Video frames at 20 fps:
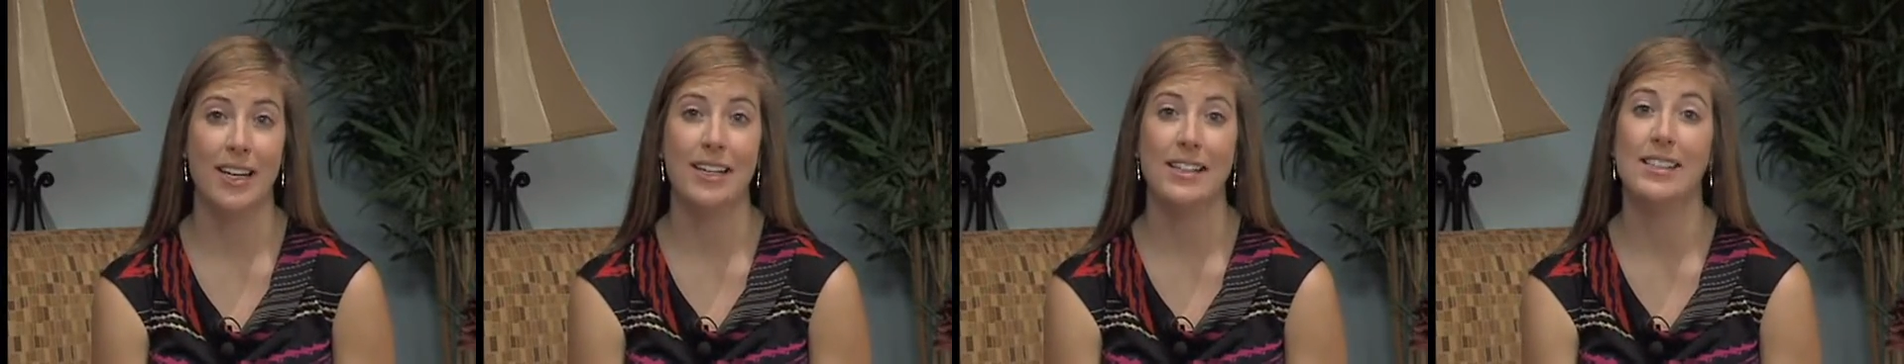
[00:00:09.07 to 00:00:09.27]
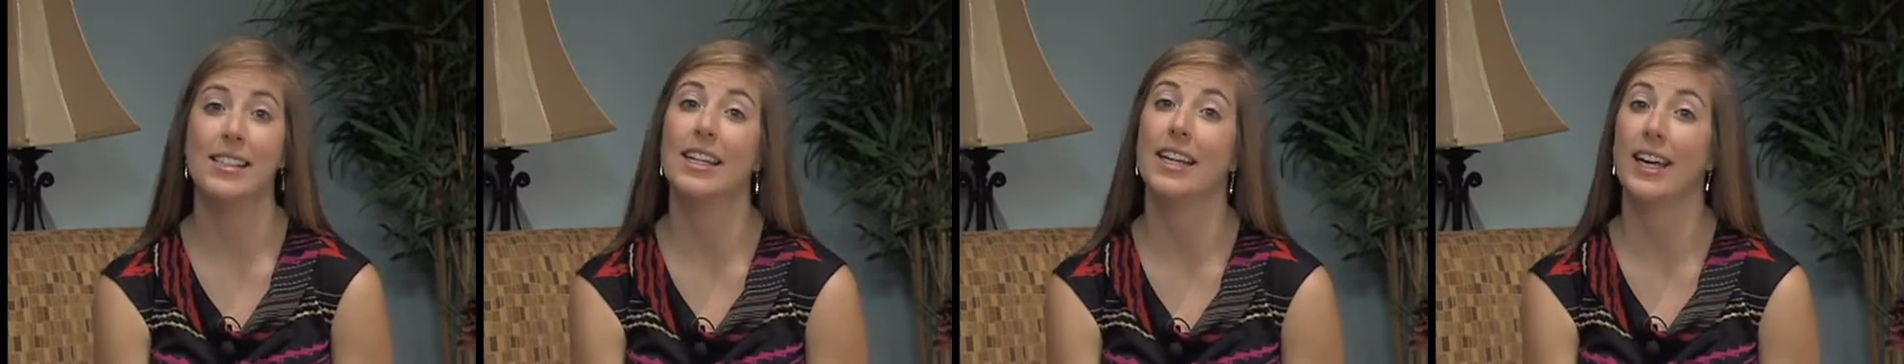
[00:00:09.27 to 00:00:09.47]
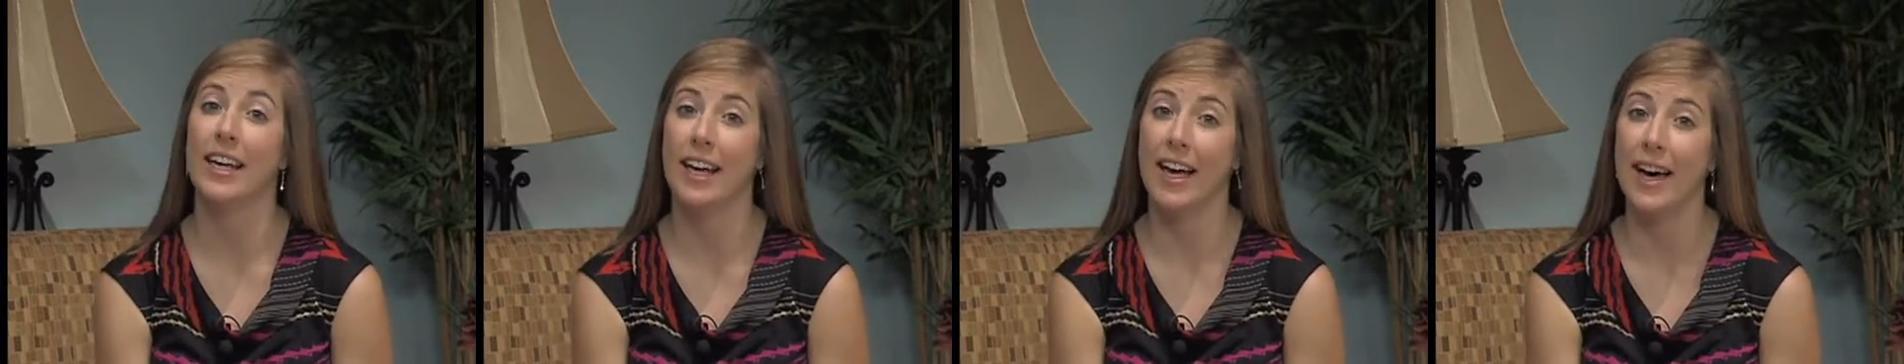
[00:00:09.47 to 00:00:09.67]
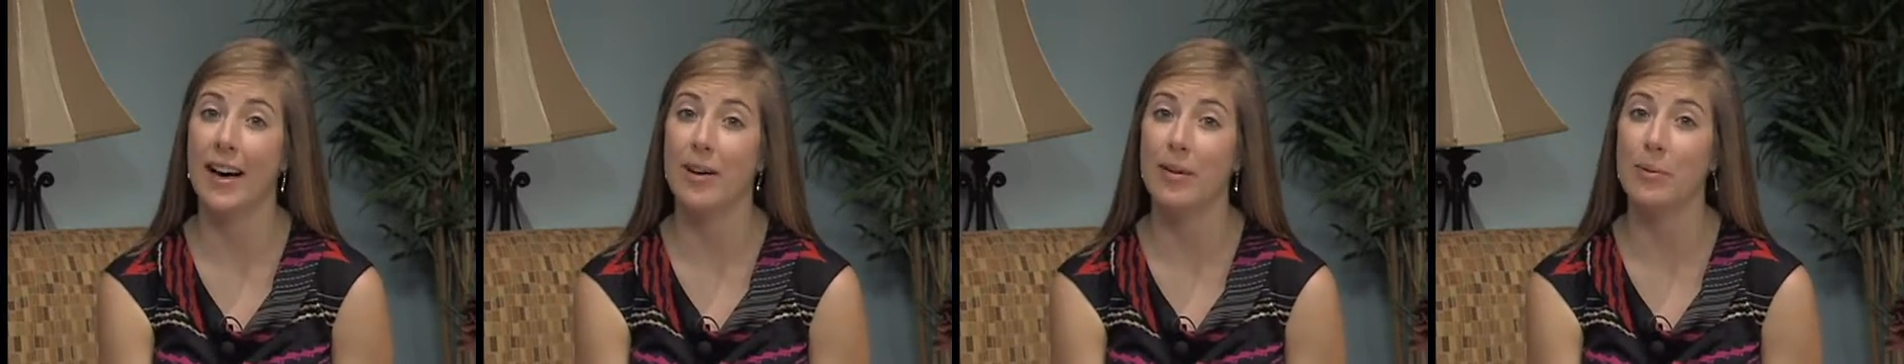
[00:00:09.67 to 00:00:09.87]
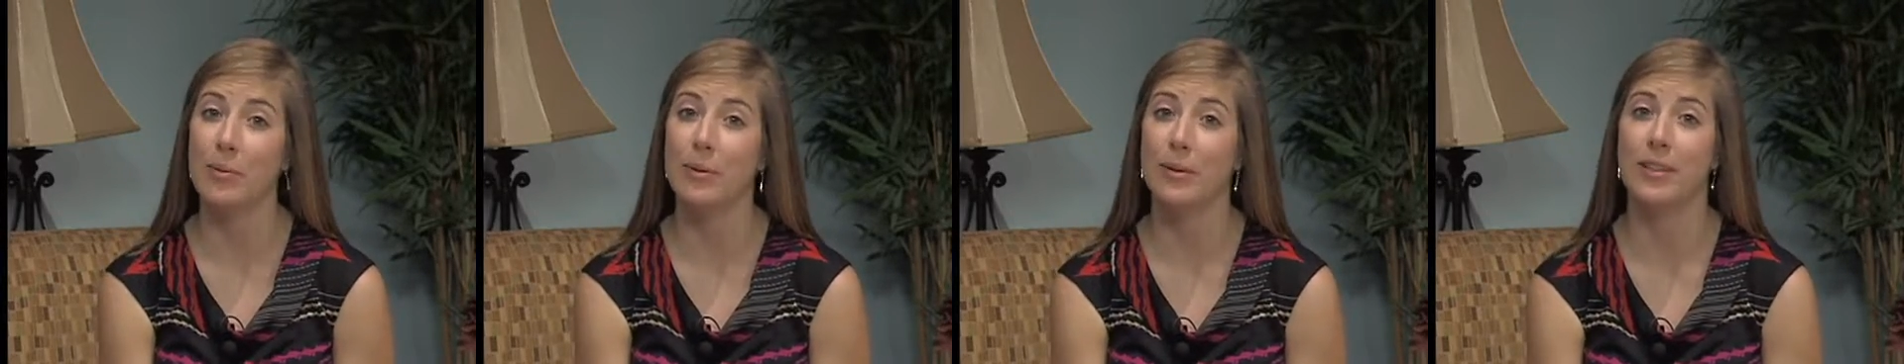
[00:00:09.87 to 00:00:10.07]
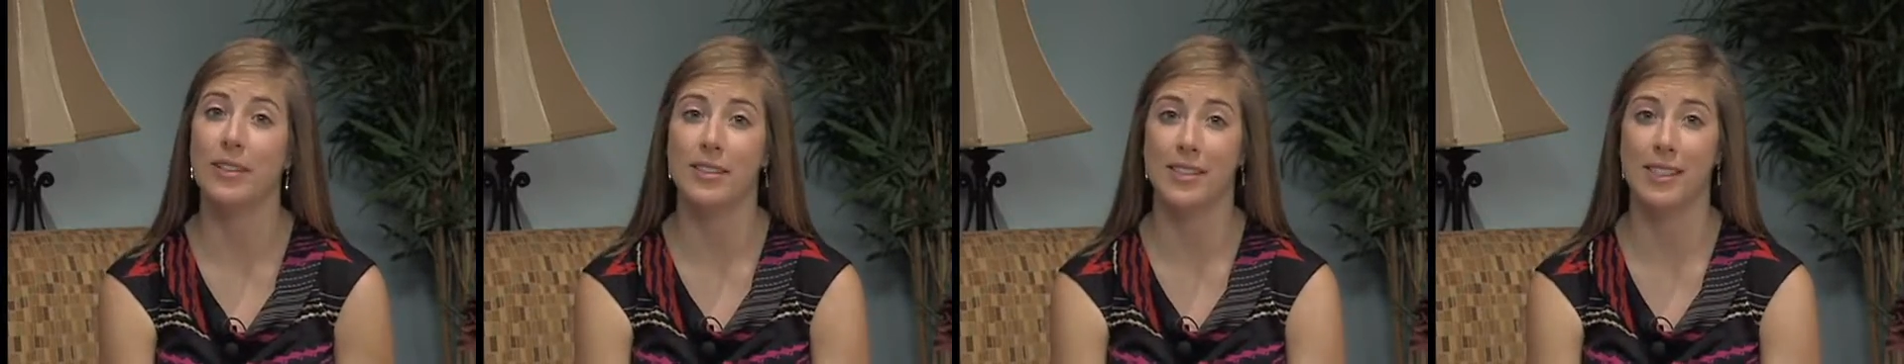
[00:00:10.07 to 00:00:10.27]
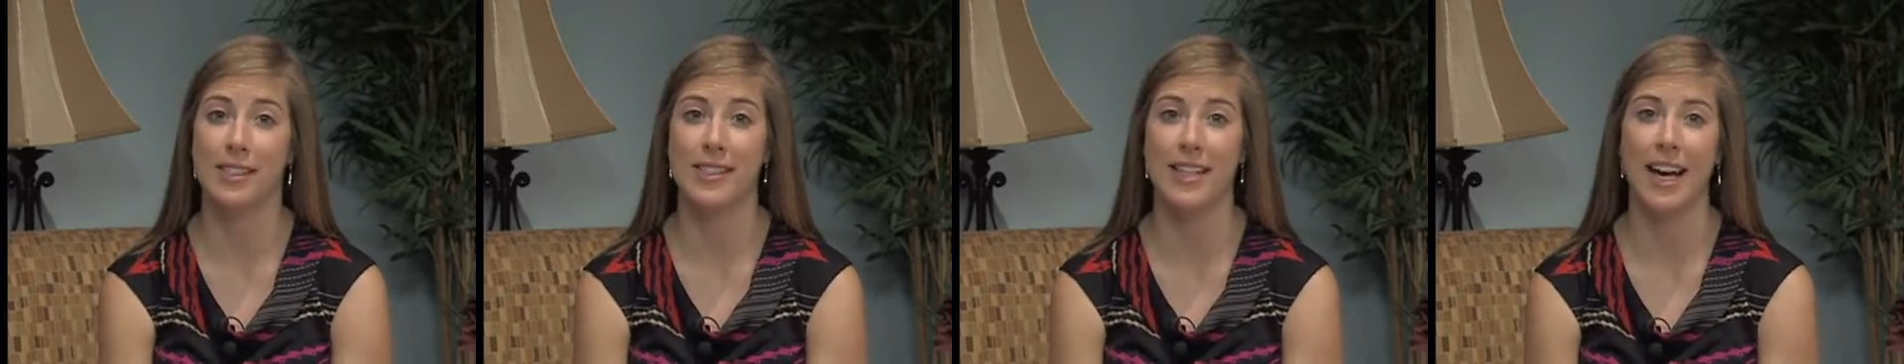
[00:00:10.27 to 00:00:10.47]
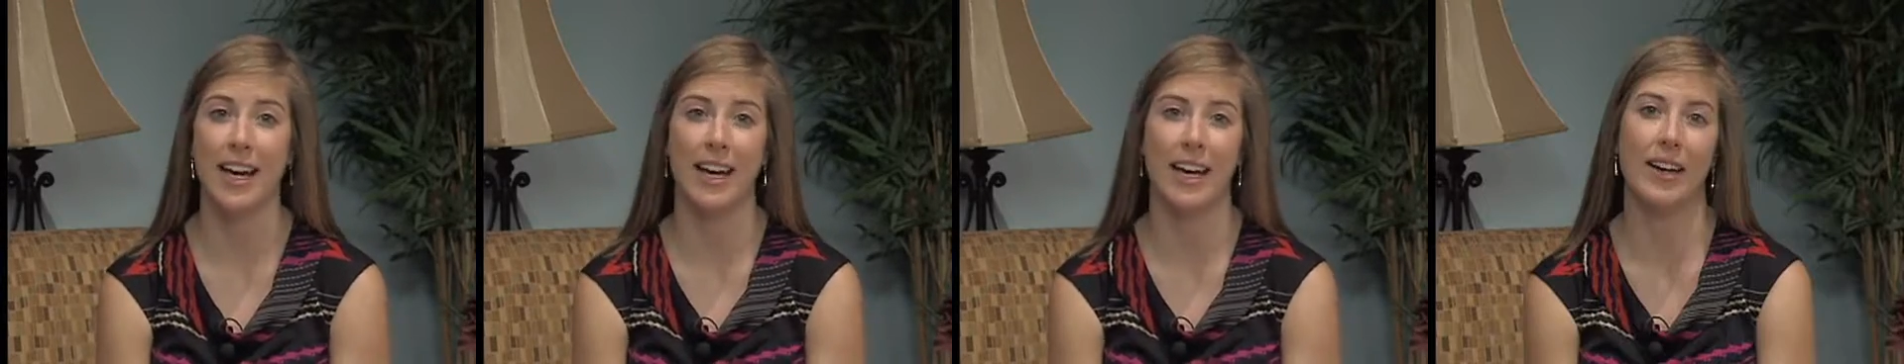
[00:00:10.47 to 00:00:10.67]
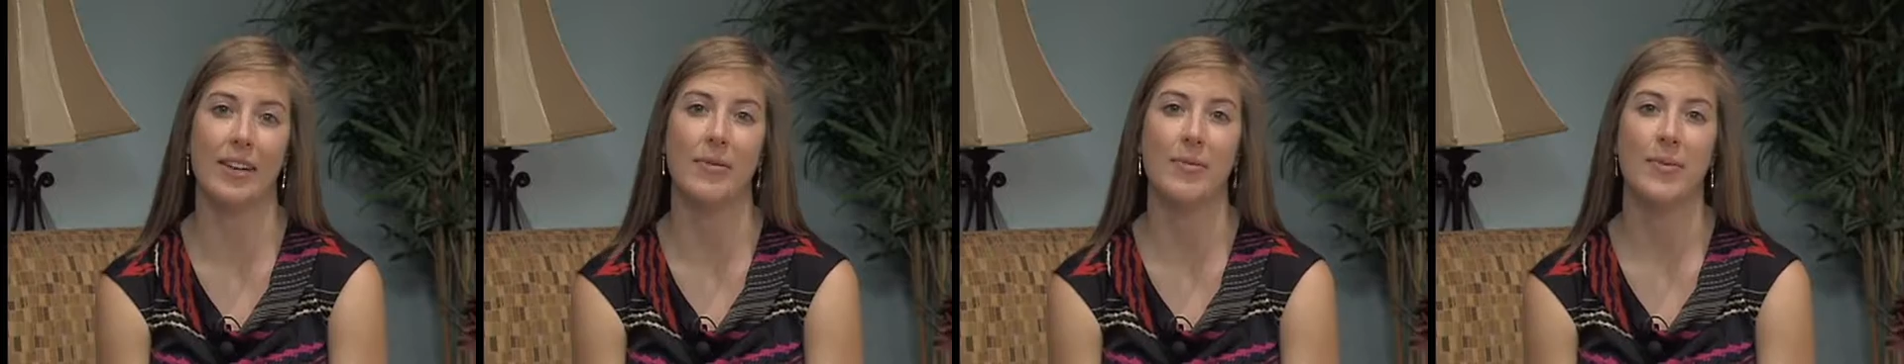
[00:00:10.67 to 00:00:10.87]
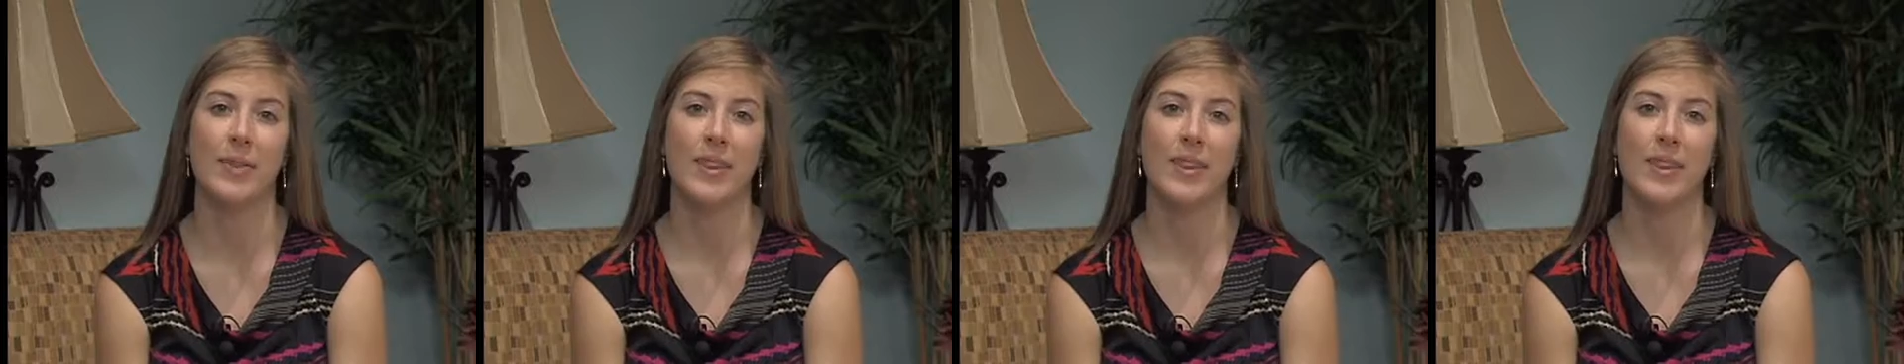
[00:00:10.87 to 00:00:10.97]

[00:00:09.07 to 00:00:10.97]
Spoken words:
Seeking help is the second.